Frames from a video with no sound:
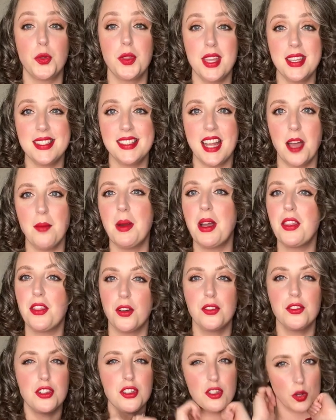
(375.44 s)
this time I
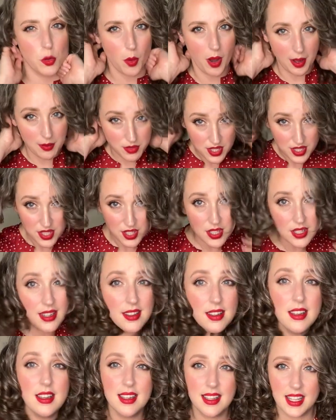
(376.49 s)
thought, you know what, I'm just gonna
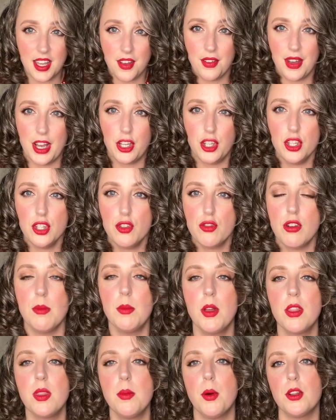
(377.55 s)
give it a good trim
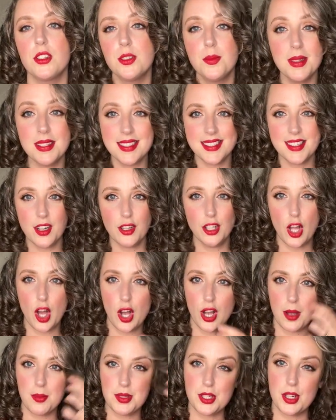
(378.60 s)
on the bottom. It's still long,
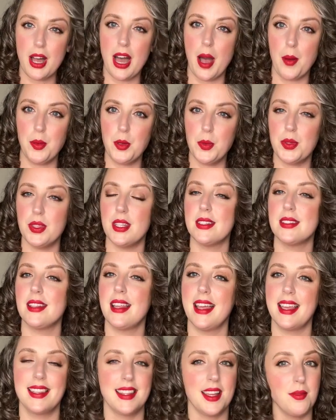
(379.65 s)
I'm so happy with this
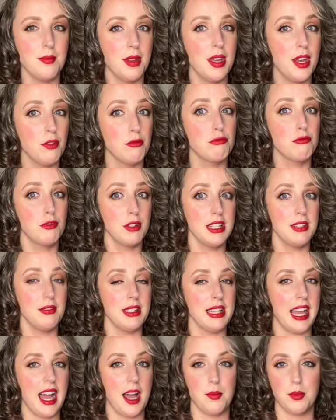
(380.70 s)
length. I'm really
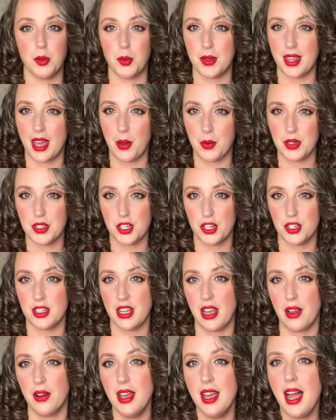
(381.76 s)
really happy with how it turned
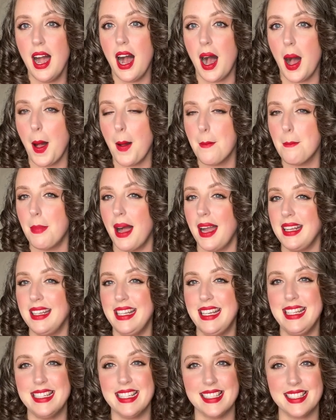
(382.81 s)
out um, but I
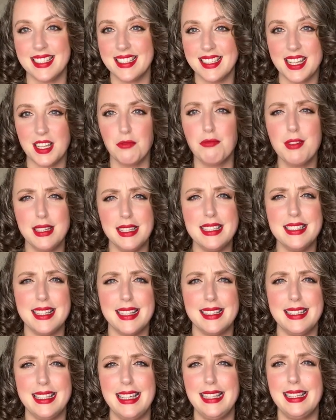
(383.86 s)
needed it really
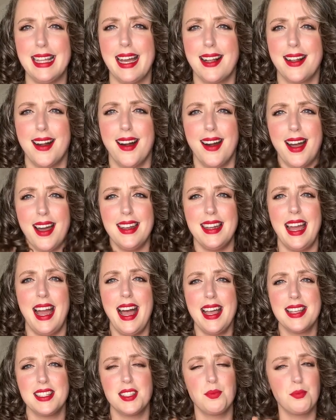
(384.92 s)
did need that cut and it
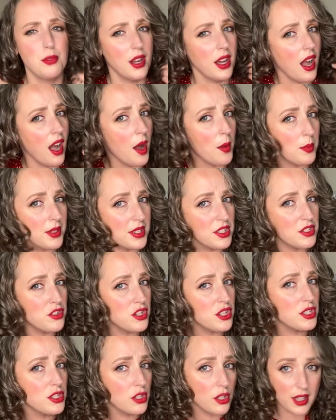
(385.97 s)
has sprung up and it's
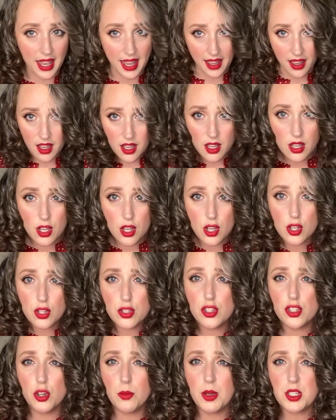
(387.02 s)
just looking
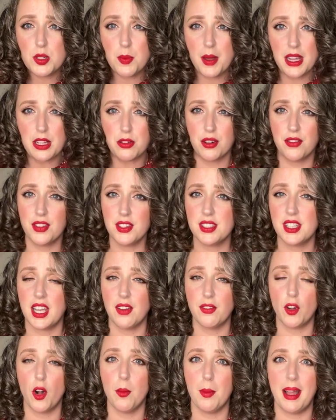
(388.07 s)
so much better it feels like I've
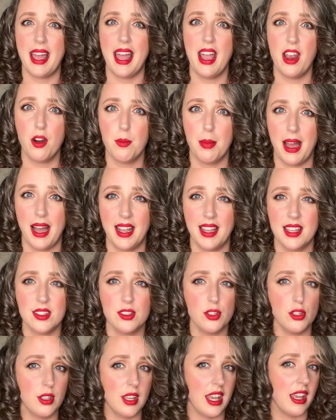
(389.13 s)
got my hair back it's
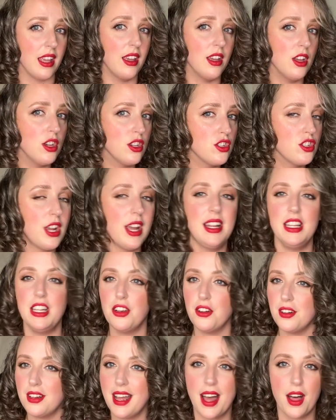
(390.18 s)
looking shinier
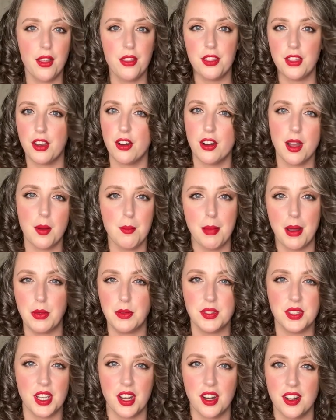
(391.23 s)
and healthier and
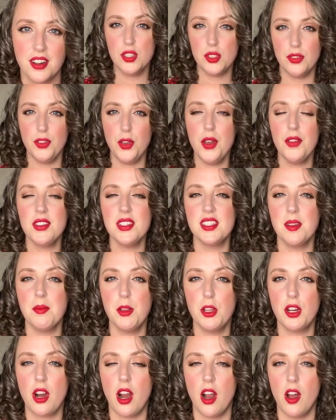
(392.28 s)
bouncier so if you have a
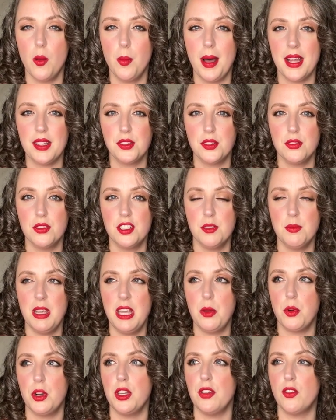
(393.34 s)
similar curl pattern to me
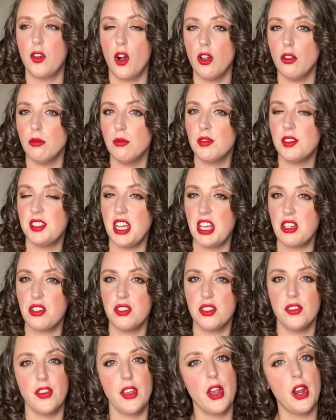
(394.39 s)
where you've got sections
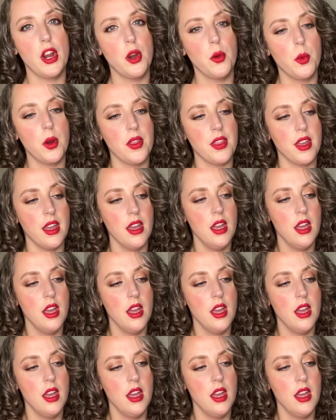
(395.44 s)
of your hair where the